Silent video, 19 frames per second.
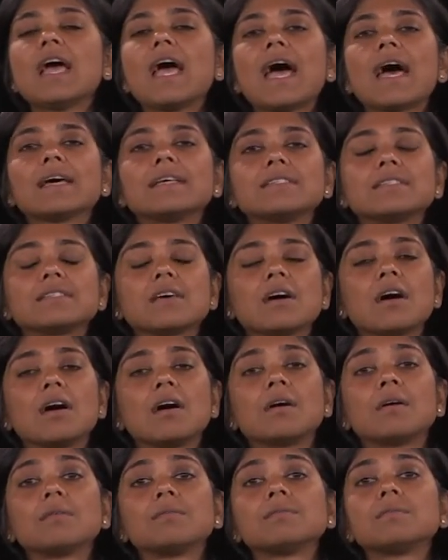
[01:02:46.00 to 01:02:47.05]
as
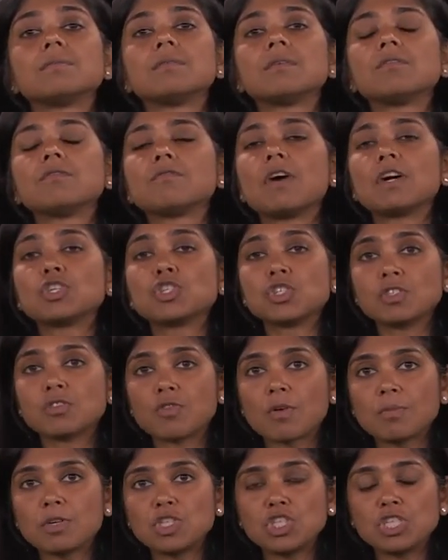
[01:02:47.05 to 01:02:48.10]
uh, functions
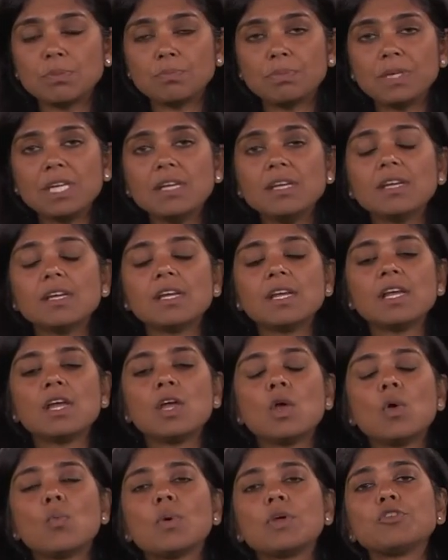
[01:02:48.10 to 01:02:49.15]
from a GP,
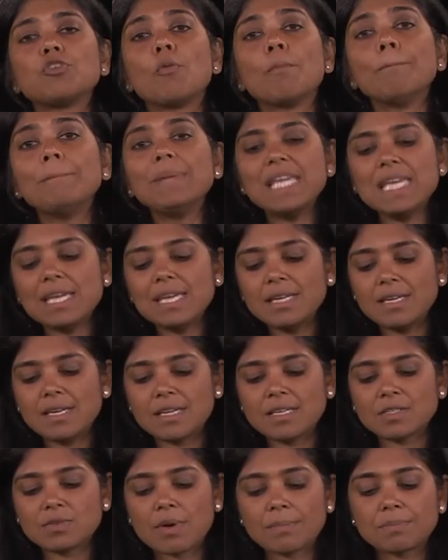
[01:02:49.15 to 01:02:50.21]
where your mean
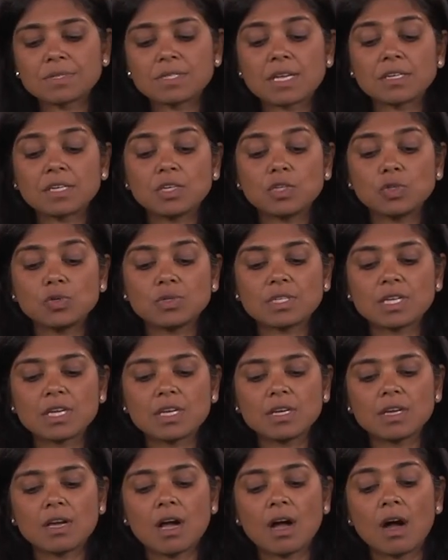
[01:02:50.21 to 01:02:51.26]
is represented
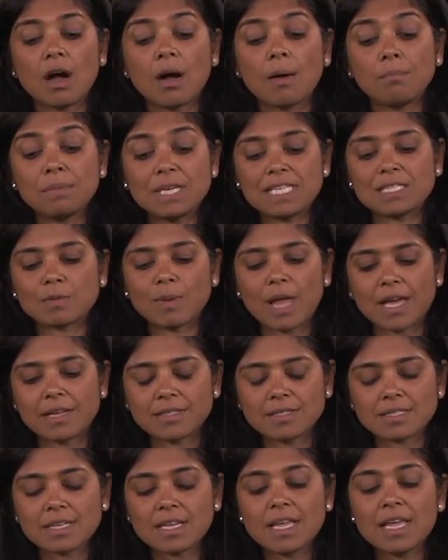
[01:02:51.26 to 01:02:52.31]
using uh,
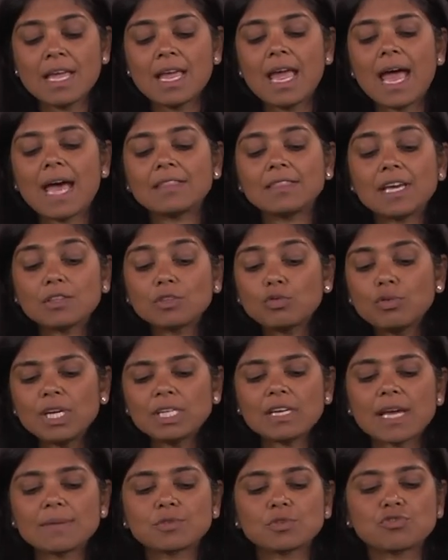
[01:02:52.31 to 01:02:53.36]
B-splines. And there are three
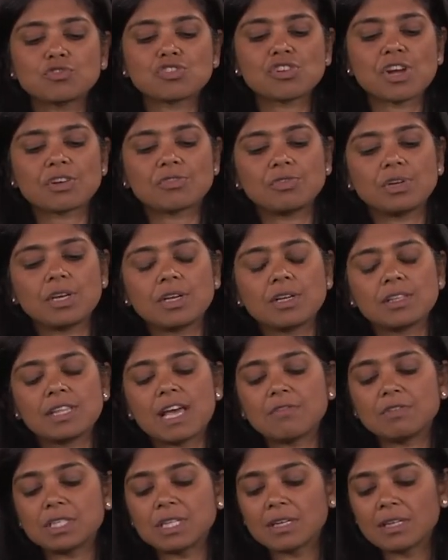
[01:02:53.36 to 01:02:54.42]
types of trajectory. They
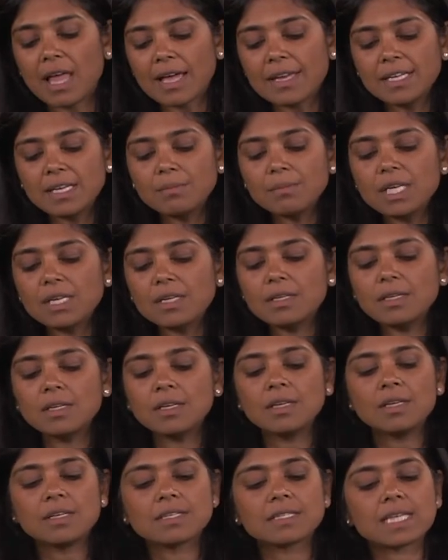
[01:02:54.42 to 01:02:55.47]
have a declining mean.
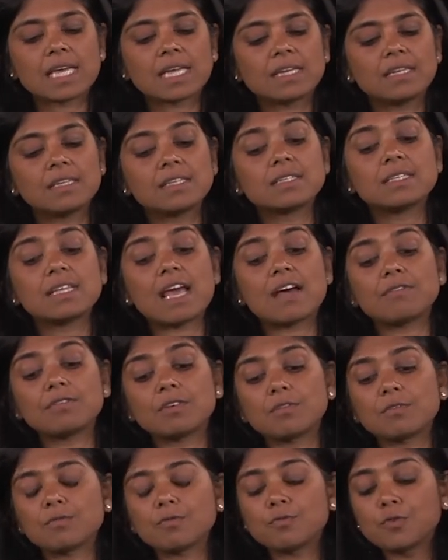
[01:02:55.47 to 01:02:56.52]
Second is they have
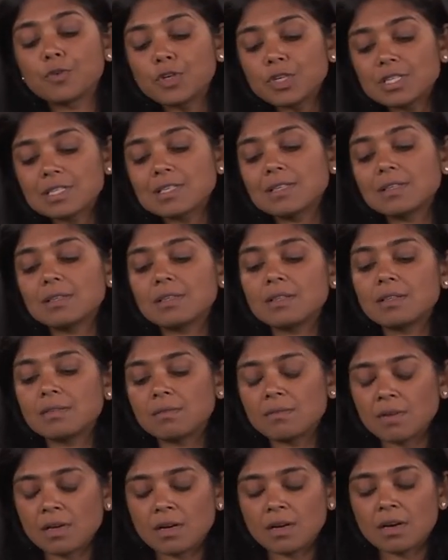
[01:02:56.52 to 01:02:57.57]
a first
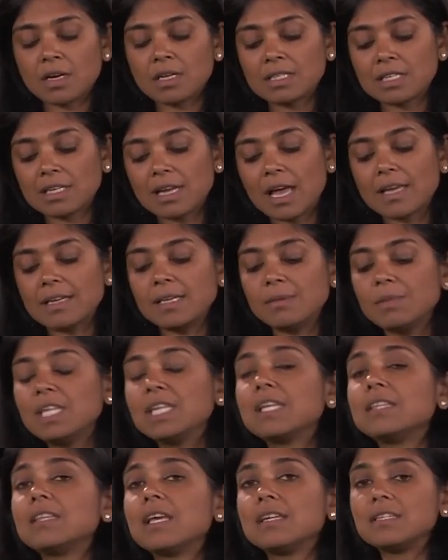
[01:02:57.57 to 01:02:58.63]
uh, a declining mean
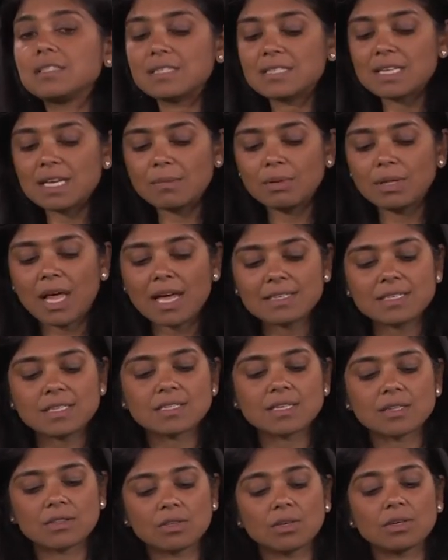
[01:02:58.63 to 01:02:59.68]
and then it stabilizes.
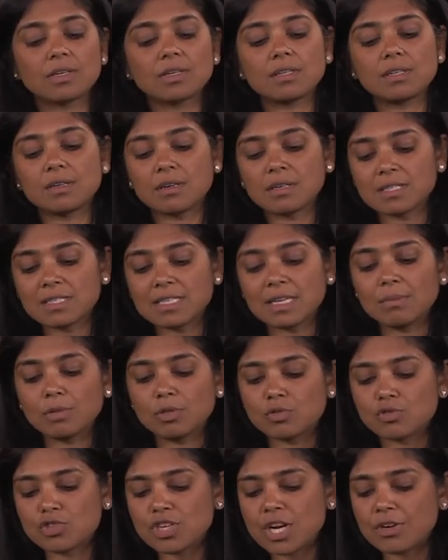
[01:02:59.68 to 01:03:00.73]
And third, a stable
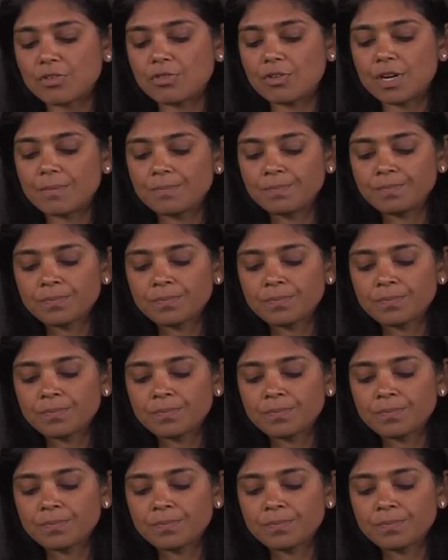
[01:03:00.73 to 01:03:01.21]
trajectory.